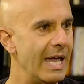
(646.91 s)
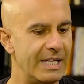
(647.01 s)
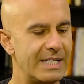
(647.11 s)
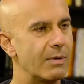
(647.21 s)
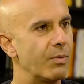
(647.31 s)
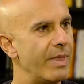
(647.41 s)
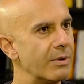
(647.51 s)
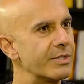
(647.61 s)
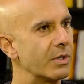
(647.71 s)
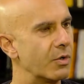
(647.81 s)
He said
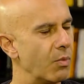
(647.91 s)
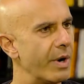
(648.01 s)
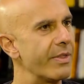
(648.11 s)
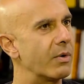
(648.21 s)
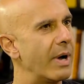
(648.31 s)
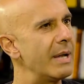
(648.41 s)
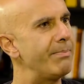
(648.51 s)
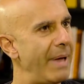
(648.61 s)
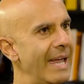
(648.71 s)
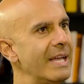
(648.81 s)
that was one of the
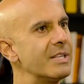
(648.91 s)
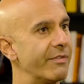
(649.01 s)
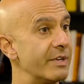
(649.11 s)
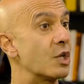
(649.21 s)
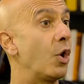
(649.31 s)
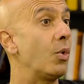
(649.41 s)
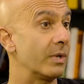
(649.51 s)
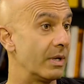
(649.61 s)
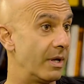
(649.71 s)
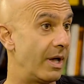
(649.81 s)
great pains of his
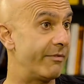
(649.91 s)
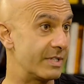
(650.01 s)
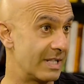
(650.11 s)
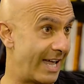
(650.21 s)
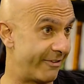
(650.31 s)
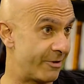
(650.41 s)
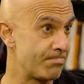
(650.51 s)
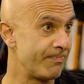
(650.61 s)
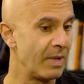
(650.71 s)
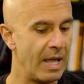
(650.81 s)
life.
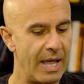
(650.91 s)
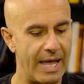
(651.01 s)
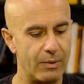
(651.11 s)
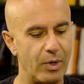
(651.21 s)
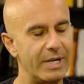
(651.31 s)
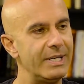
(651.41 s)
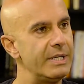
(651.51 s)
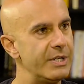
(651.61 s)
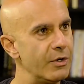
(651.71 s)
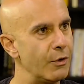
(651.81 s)
And what did
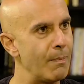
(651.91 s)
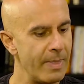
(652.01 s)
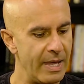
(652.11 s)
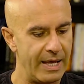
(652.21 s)
he do?